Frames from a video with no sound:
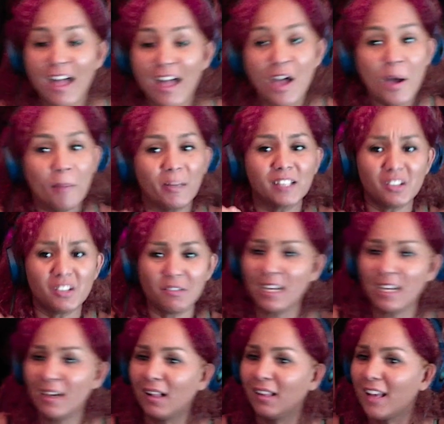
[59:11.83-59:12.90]

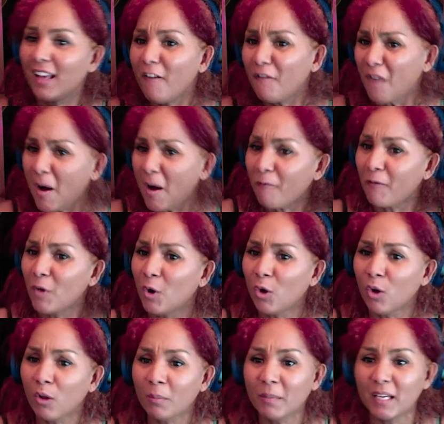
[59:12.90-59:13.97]
Material love won't
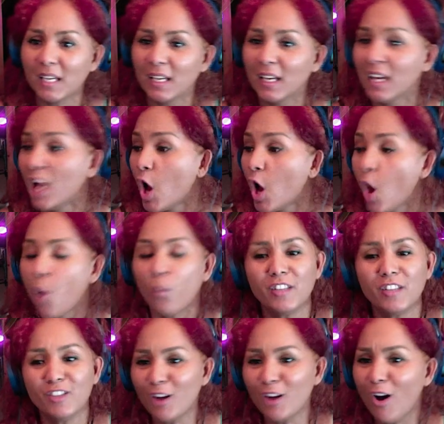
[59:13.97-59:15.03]
fool me. When
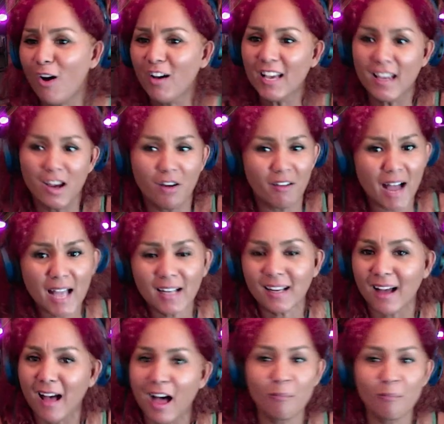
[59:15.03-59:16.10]
you're not here, I
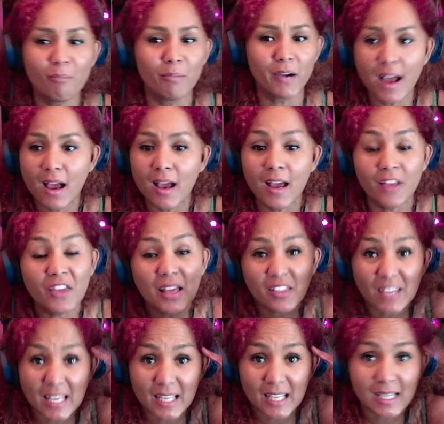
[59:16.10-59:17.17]
can't breathe.
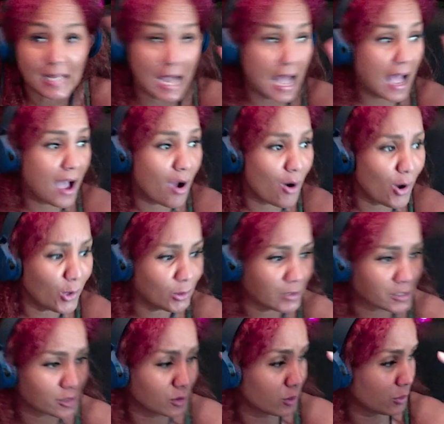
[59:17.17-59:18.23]
Think I
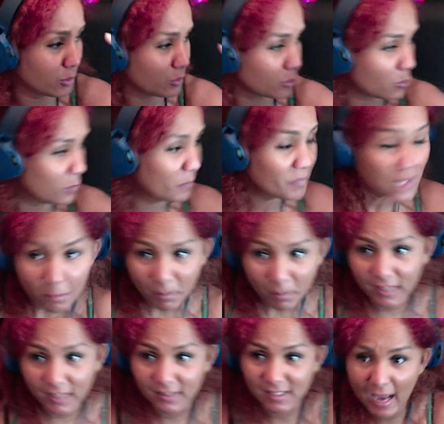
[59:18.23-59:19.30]
always knew.
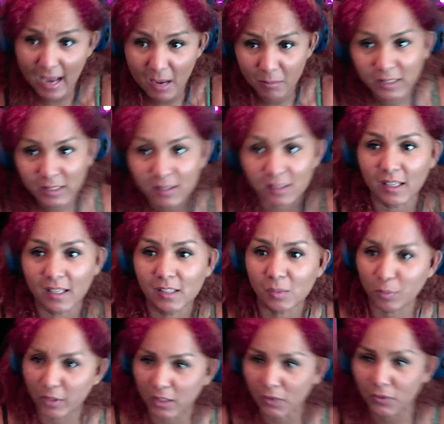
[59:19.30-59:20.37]
My diamond stays
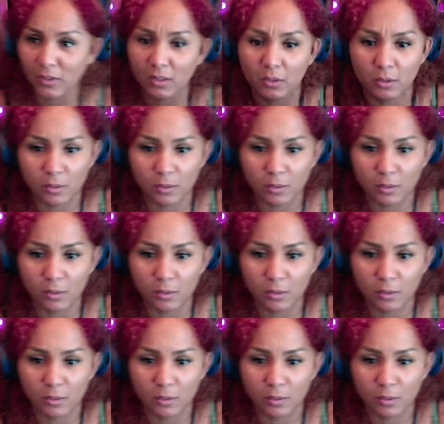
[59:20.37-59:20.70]
with you.